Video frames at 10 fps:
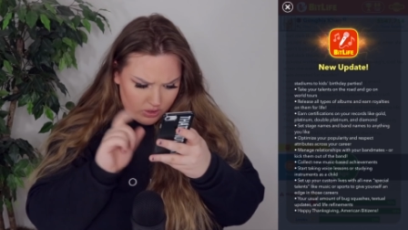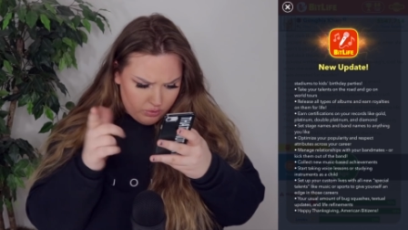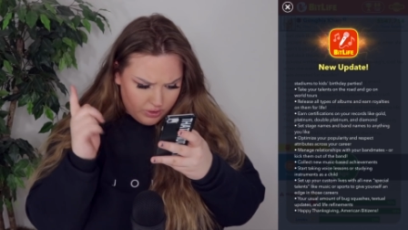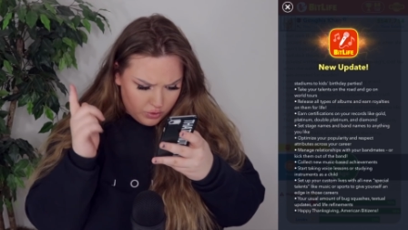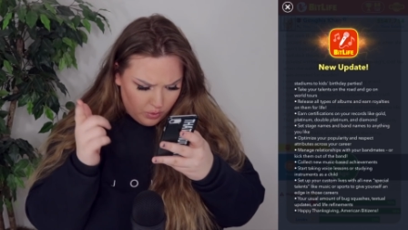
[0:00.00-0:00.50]
You
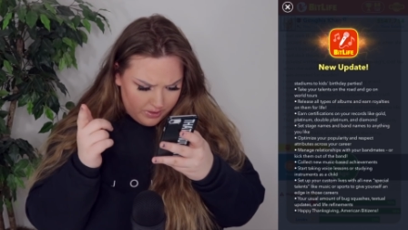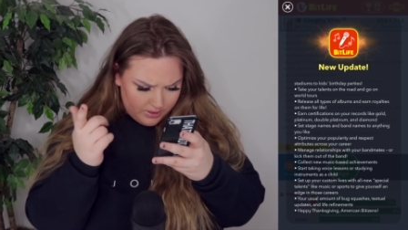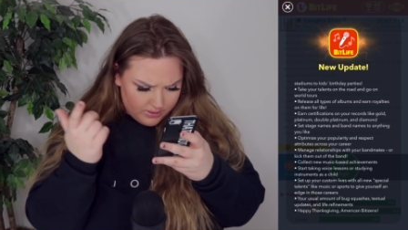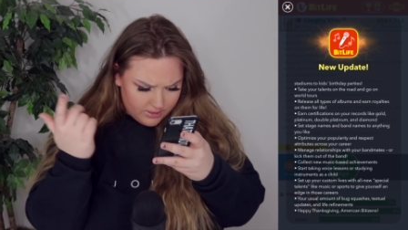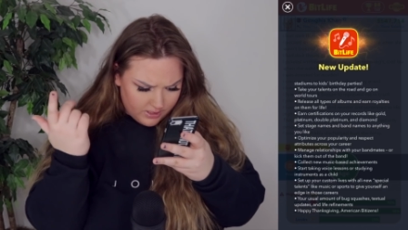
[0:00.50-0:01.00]
can join
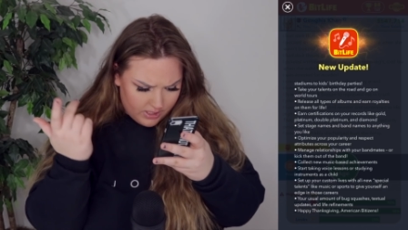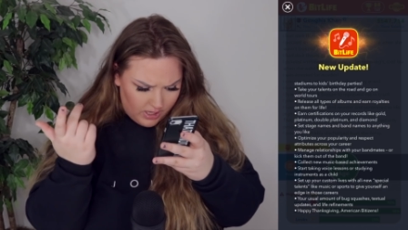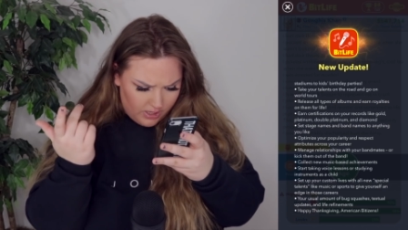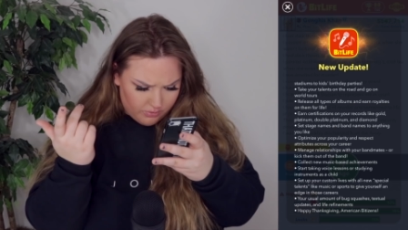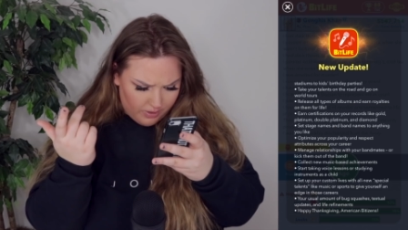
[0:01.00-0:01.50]
things as a
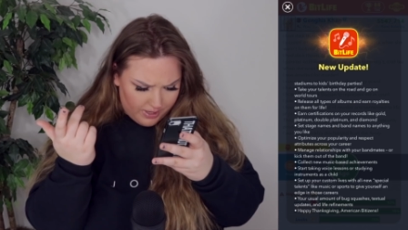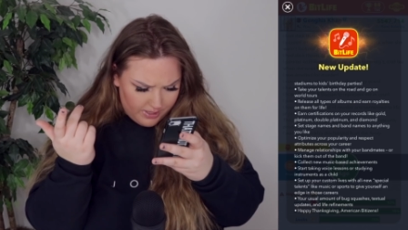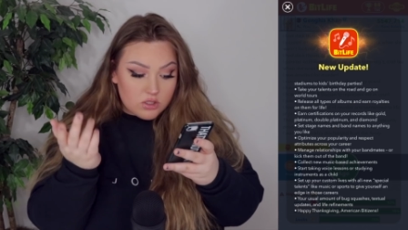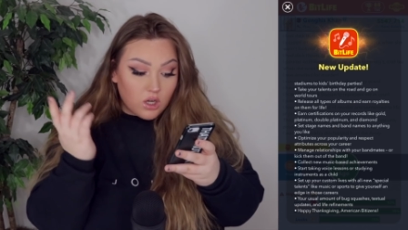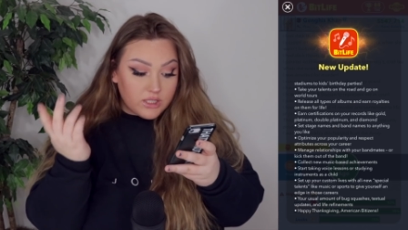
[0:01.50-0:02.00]
kid,
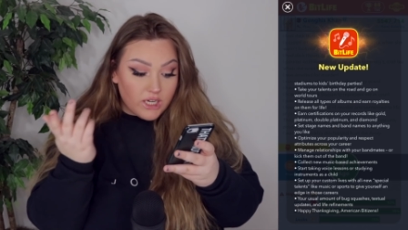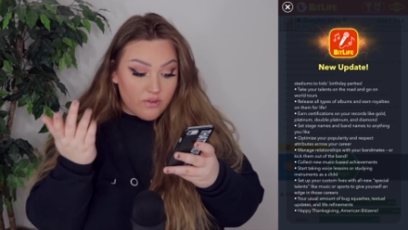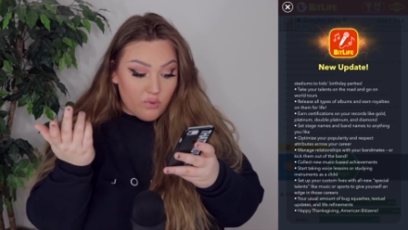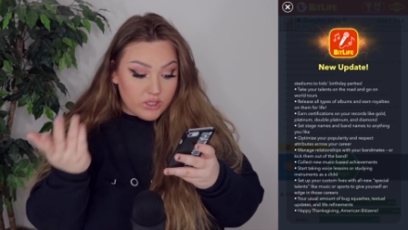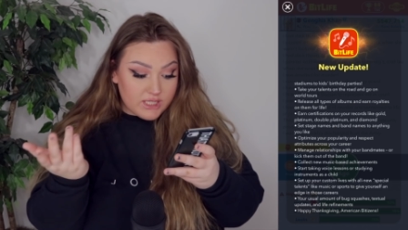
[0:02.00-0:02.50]
right? Start
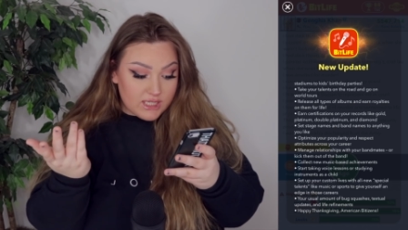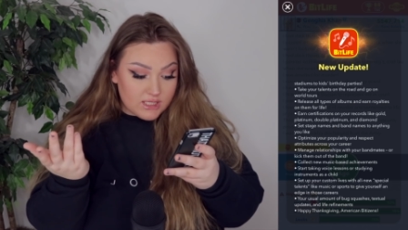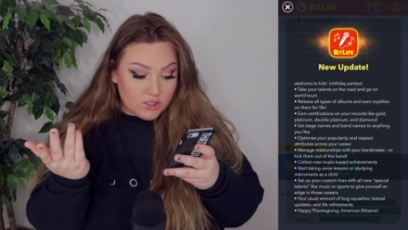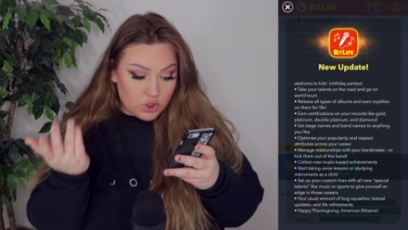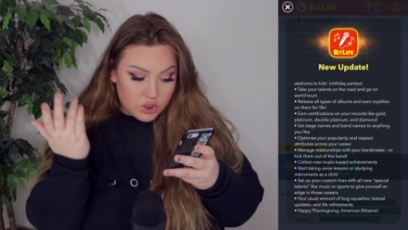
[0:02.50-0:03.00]
taking voice
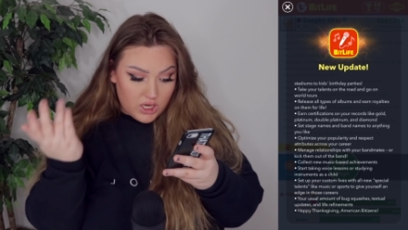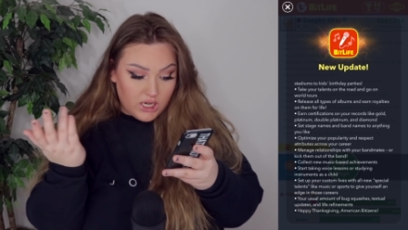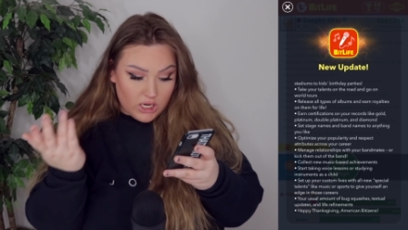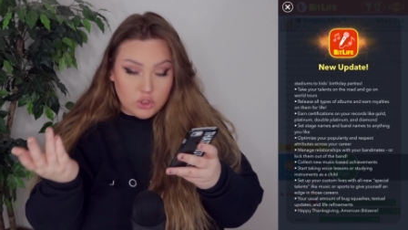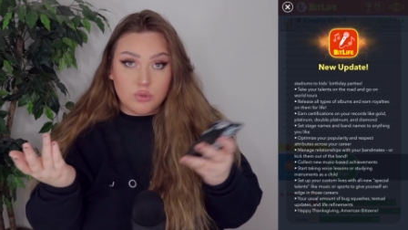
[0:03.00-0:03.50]
lessons or
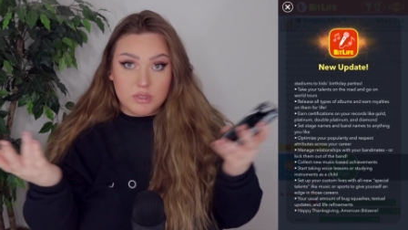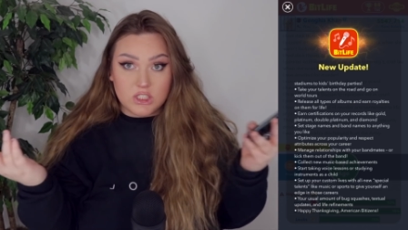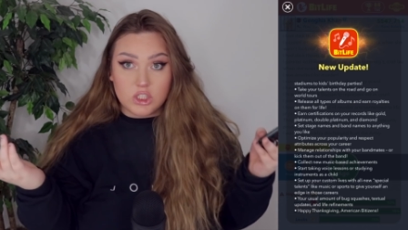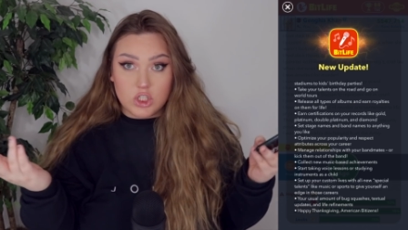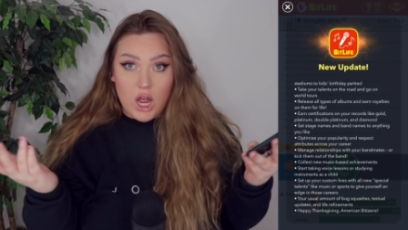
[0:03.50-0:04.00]
studying instruments as
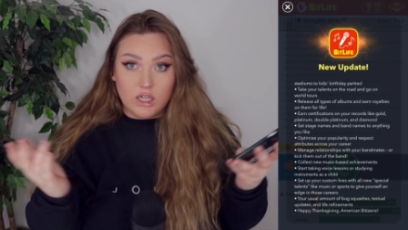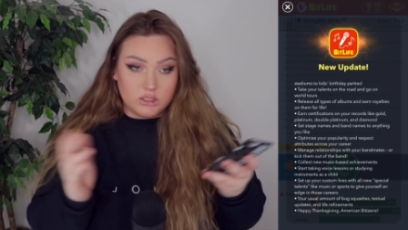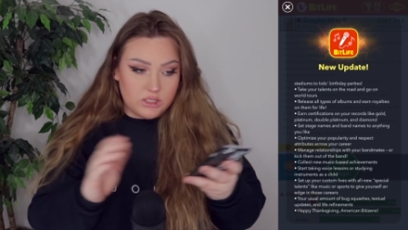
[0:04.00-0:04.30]
a child.